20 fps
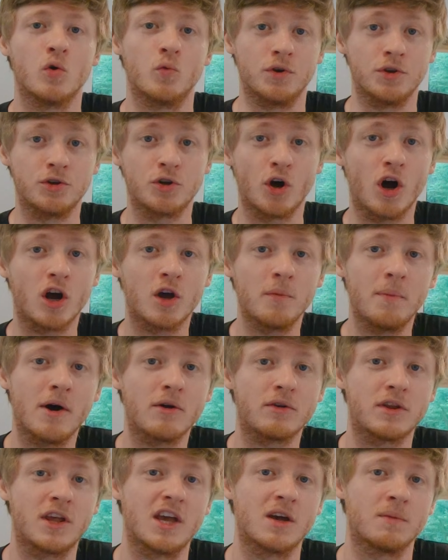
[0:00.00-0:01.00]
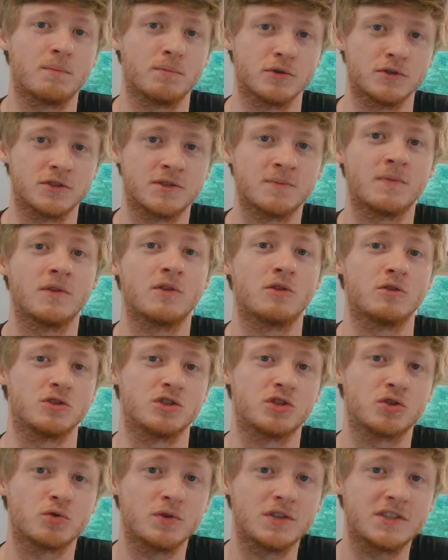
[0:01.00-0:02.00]
When you talk about campers,
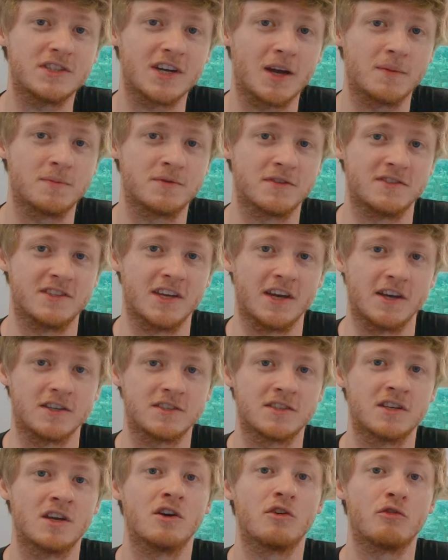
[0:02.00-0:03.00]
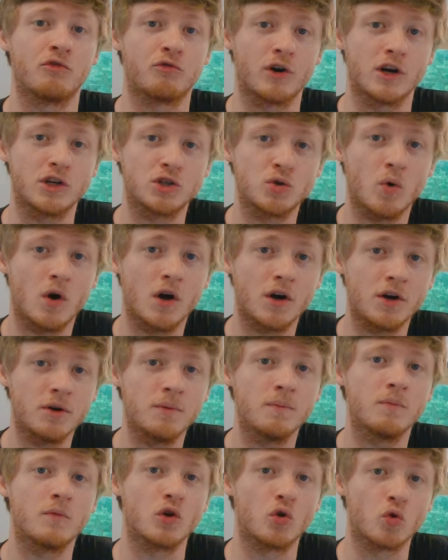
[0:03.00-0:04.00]
there's three types of tanks: fresh
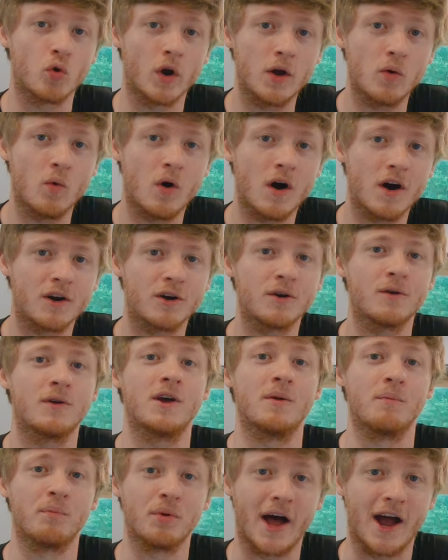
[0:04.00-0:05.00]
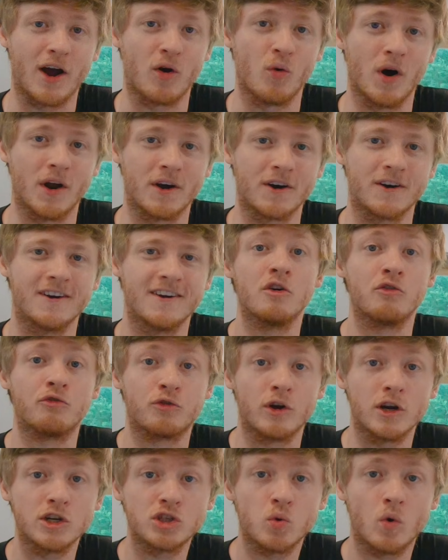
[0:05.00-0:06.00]
water, gray water, and black water.
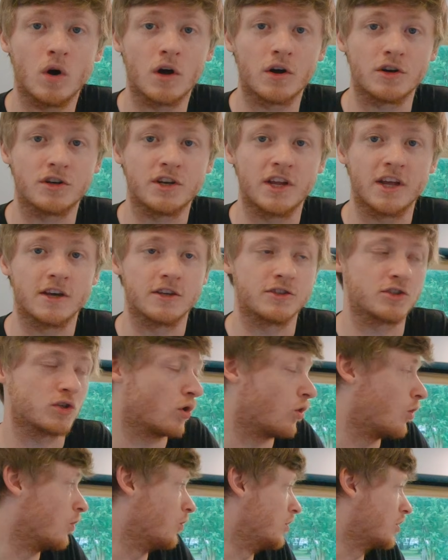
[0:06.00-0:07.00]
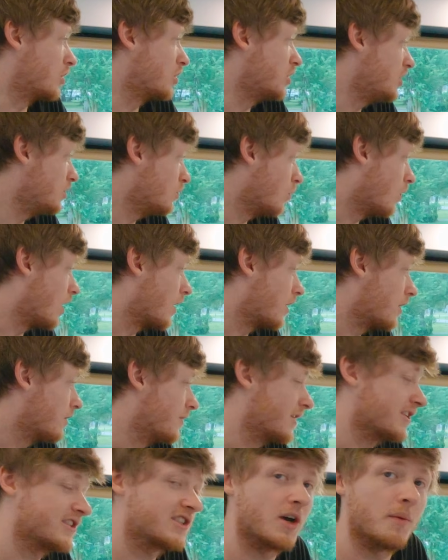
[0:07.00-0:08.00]
Fresh water tanks hold the clean water
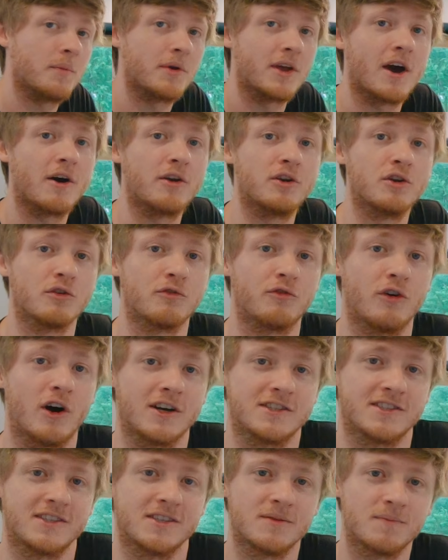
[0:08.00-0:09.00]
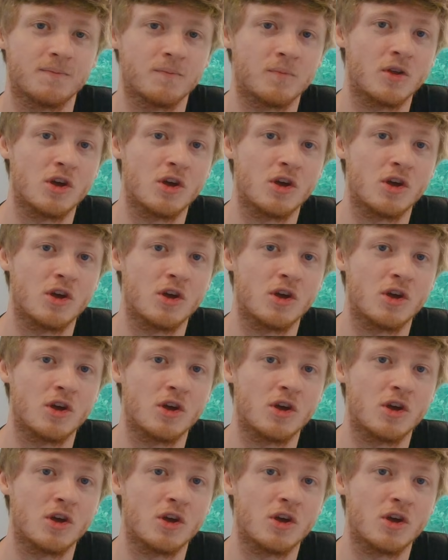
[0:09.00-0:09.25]
that's coming out of your faucet.